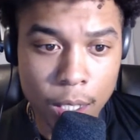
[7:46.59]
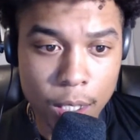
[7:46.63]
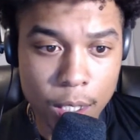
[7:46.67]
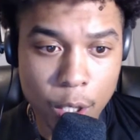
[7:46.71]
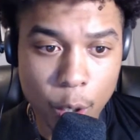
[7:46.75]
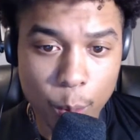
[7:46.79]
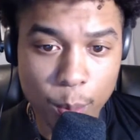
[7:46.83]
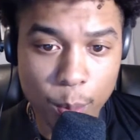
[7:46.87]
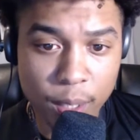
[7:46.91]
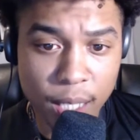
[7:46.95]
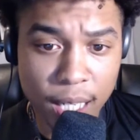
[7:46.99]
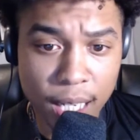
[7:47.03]

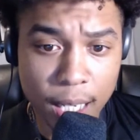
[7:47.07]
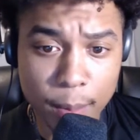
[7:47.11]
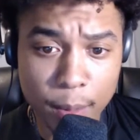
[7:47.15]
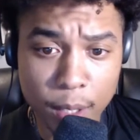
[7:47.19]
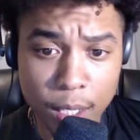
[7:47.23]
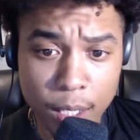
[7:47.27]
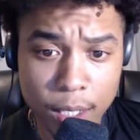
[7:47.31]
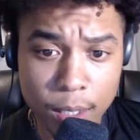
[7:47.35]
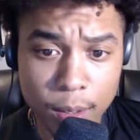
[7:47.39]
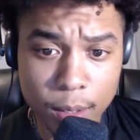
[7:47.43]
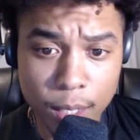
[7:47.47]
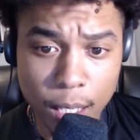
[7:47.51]
no blame
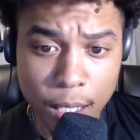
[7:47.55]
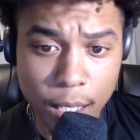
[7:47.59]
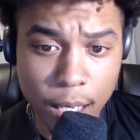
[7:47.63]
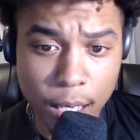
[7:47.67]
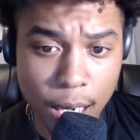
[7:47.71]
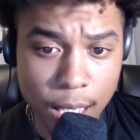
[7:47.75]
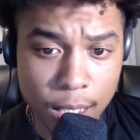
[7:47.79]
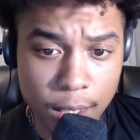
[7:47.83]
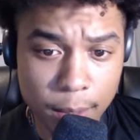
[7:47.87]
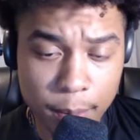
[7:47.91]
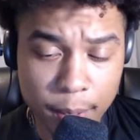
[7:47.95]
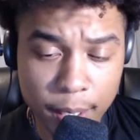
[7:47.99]
on on
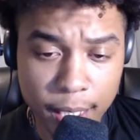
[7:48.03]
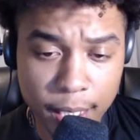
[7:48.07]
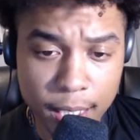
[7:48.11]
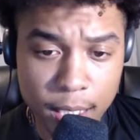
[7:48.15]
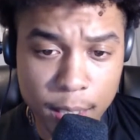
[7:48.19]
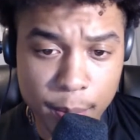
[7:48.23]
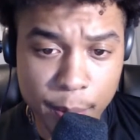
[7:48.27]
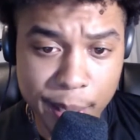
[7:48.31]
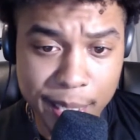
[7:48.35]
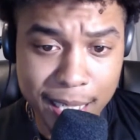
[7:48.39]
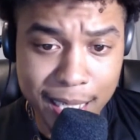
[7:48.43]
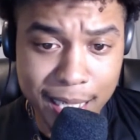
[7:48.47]
Conor Benn. He's
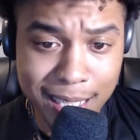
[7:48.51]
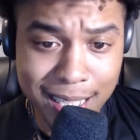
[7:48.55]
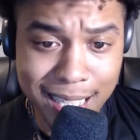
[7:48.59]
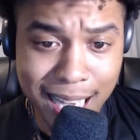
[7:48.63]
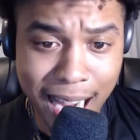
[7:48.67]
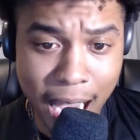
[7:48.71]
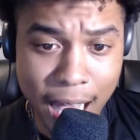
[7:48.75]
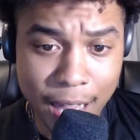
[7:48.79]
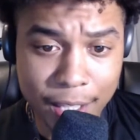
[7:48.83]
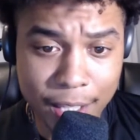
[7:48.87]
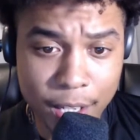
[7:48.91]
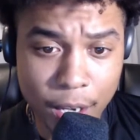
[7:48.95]
putting it
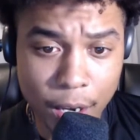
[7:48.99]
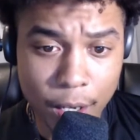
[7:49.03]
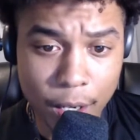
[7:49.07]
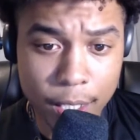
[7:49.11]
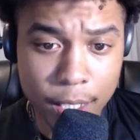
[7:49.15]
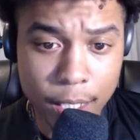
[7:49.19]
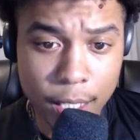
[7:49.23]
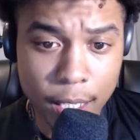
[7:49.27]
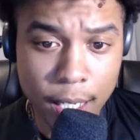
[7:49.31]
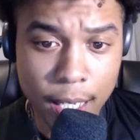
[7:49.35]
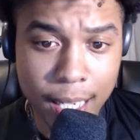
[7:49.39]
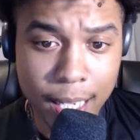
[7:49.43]
entirely on